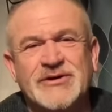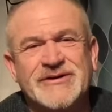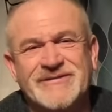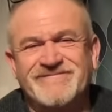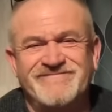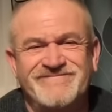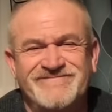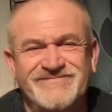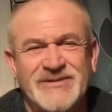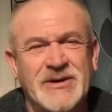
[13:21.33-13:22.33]
us.
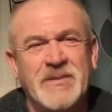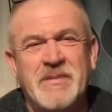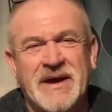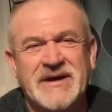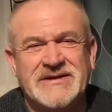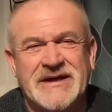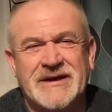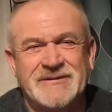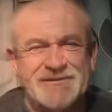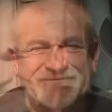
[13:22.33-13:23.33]
She'll be back in a second.